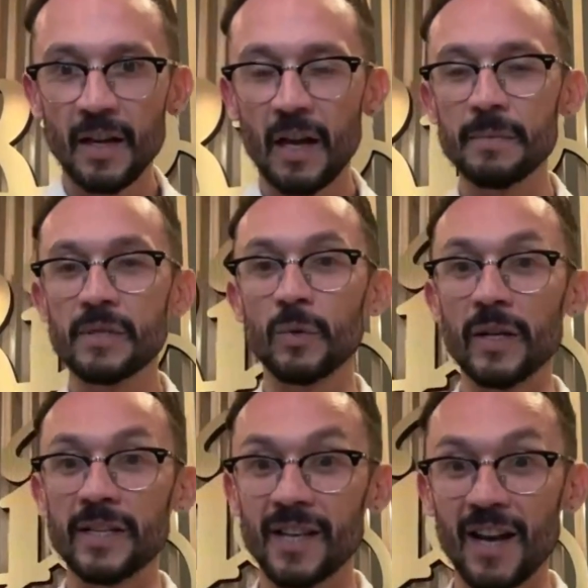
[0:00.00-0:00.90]
I'm so
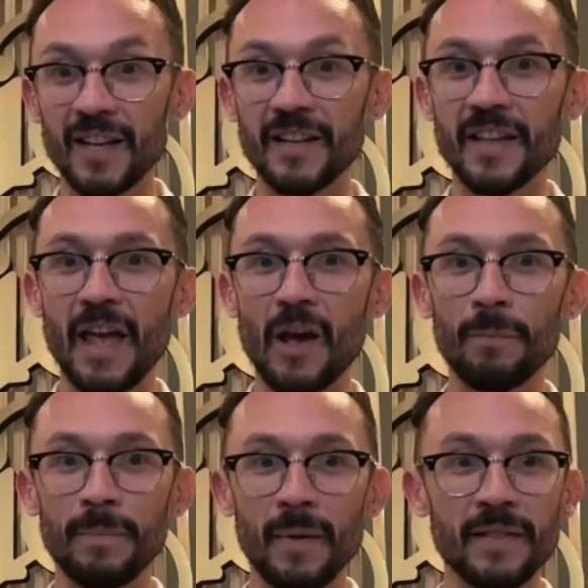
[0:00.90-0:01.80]
excited
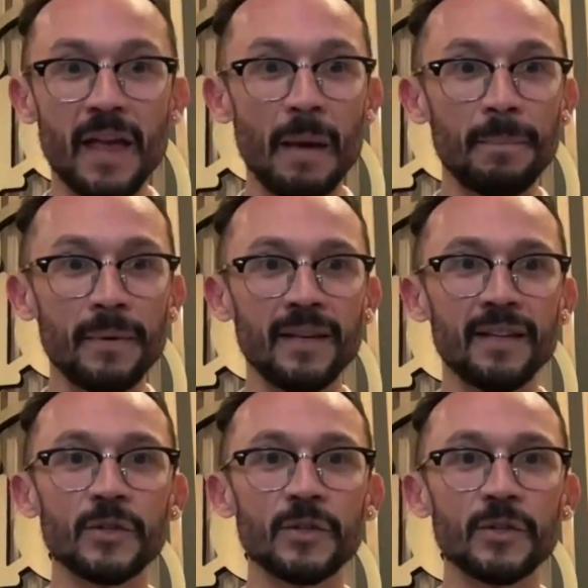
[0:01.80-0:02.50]
and happy